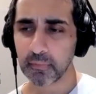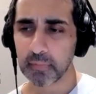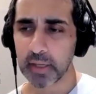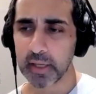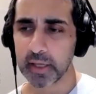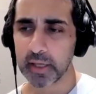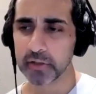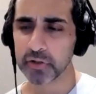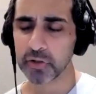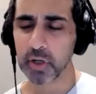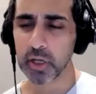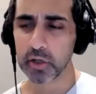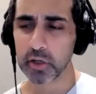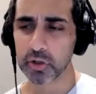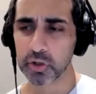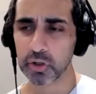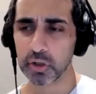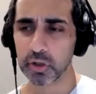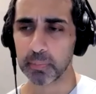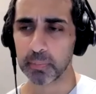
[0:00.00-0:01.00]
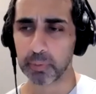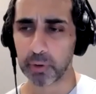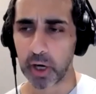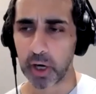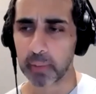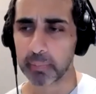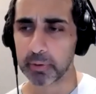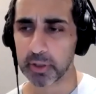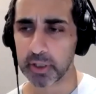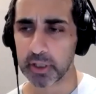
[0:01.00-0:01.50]
international
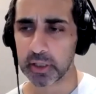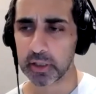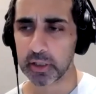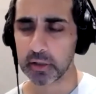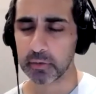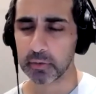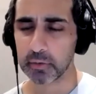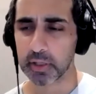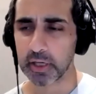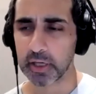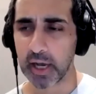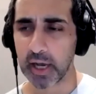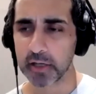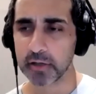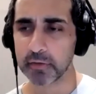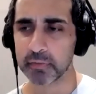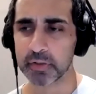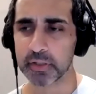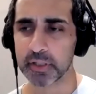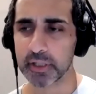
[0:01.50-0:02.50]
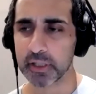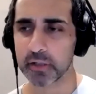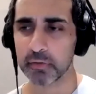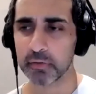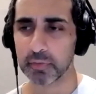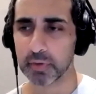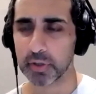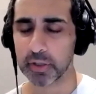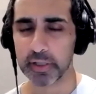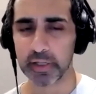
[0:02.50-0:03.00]
property kind of didn't
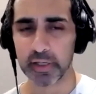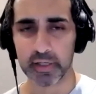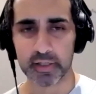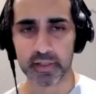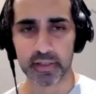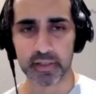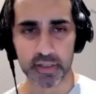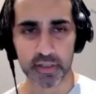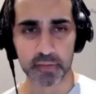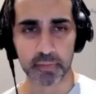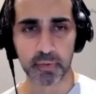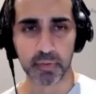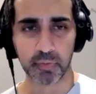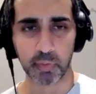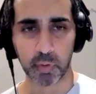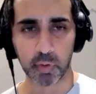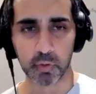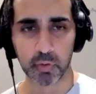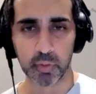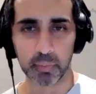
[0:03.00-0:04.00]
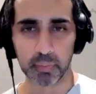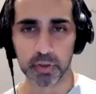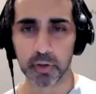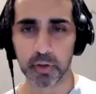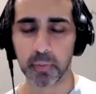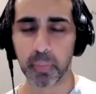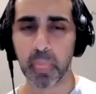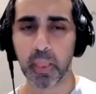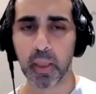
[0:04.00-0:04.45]
really exist before crypto.